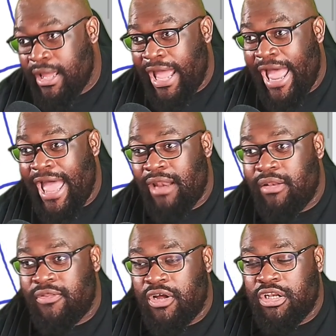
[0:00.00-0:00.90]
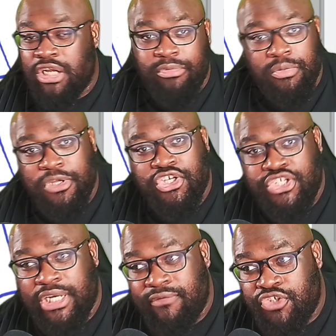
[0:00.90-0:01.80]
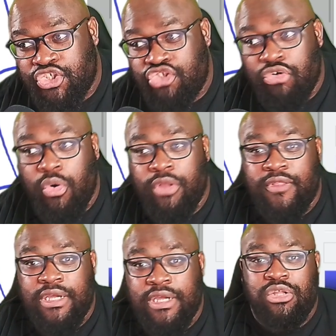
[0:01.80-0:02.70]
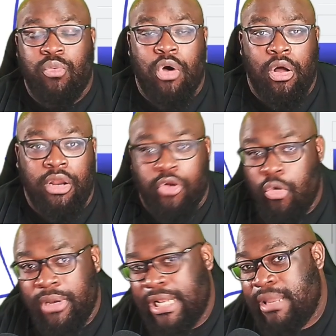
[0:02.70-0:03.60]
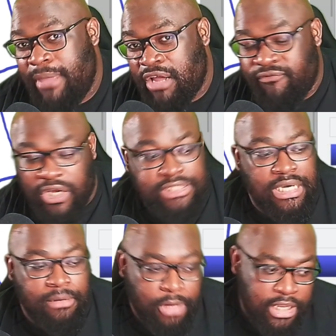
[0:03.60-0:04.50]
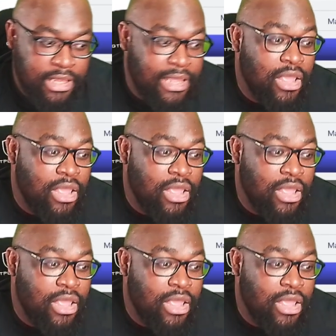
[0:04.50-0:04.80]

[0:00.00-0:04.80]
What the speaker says: and the WB shit of just throwing things at the wall and hoping that they make a fuck ton of money,